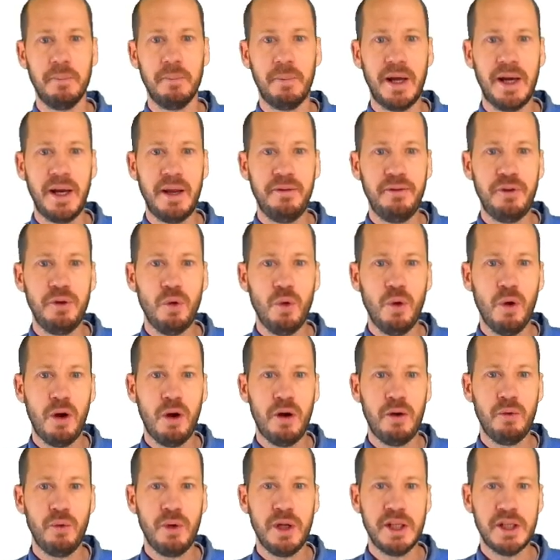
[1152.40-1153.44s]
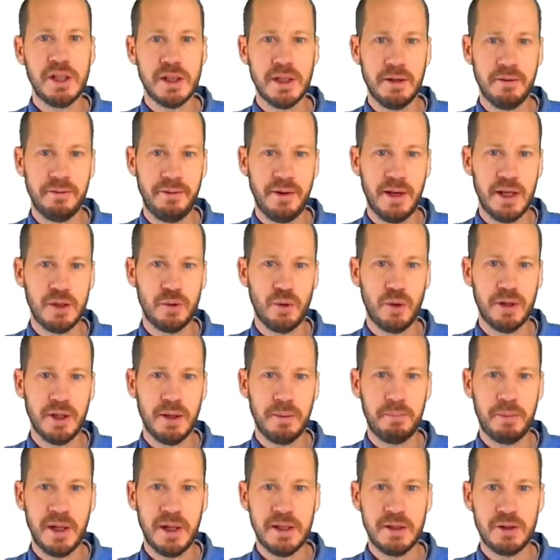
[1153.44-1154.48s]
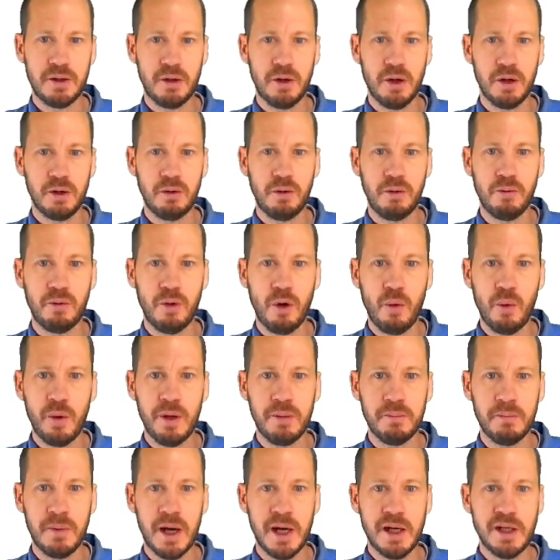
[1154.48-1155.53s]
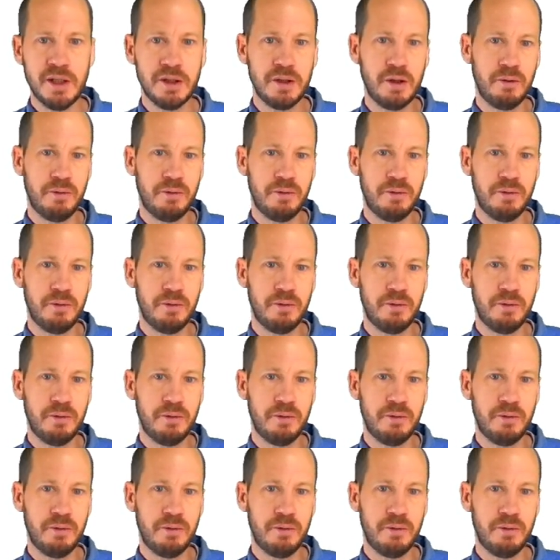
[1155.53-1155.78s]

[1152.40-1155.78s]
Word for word: But if you are reaching a phase where the plants are not growing much,